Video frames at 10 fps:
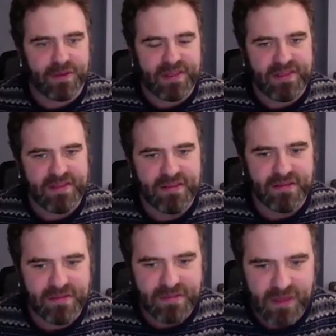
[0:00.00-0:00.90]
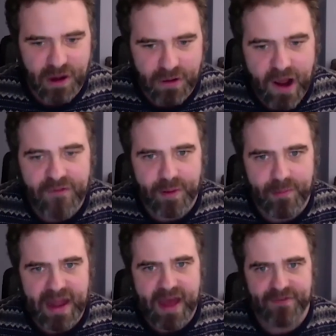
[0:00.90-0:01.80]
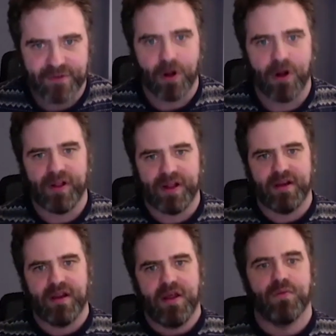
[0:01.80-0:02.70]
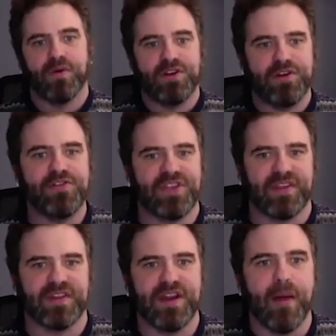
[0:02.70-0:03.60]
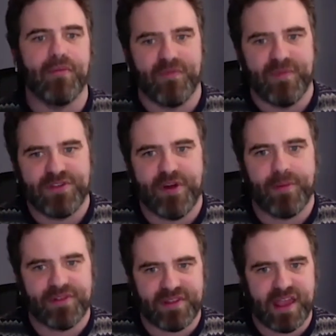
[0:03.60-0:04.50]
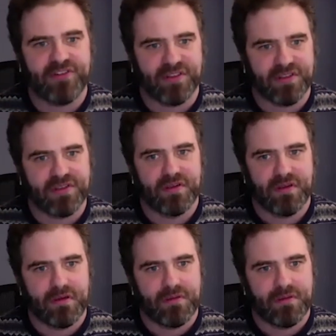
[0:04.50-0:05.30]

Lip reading: it would, government might have a role in reducing the number of misrepresentations.